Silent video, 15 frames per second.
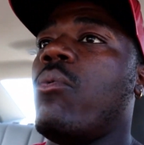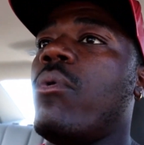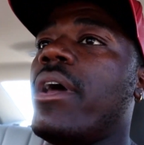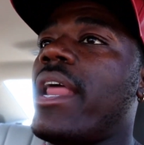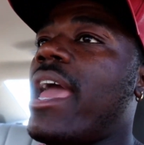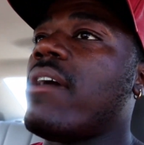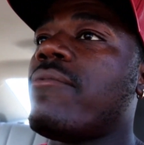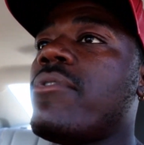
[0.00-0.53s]

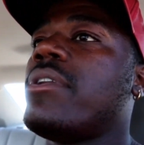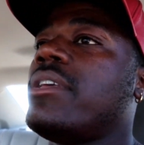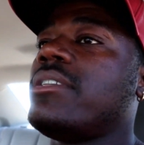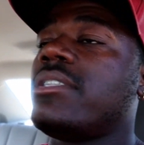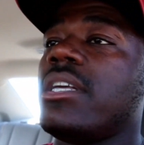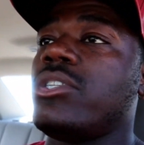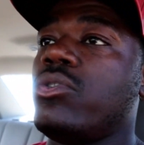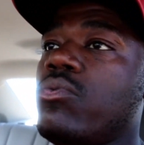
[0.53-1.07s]
Whatever it
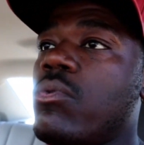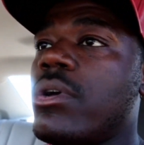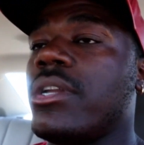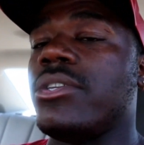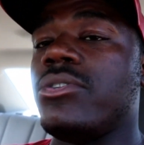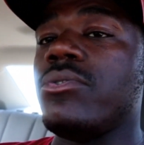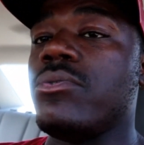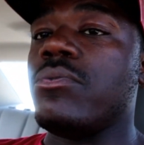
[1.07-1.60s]
is that you
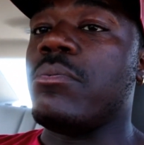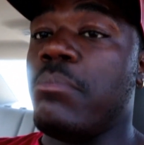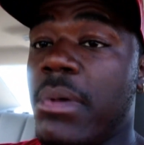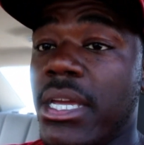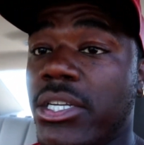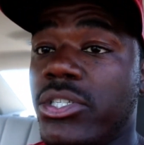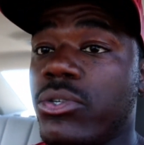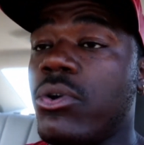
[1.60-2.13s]
want to do,
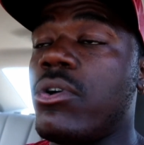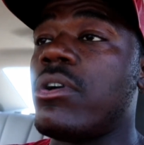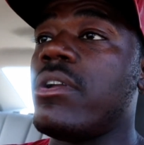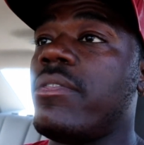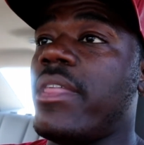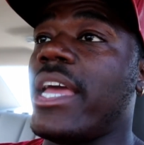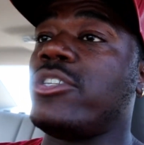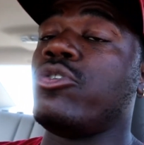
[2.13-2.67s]
make sure
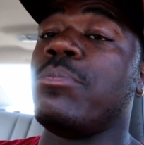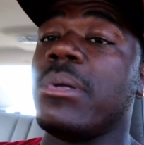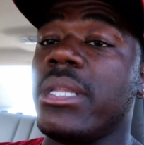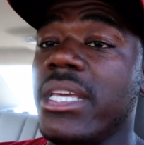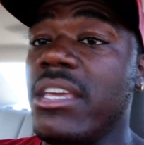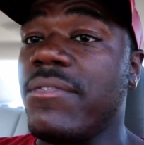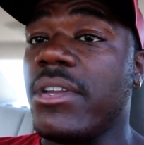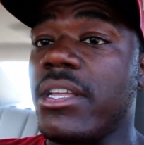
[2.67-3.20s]
that you
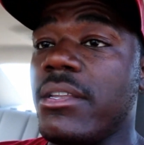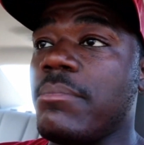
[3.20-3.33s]
believe in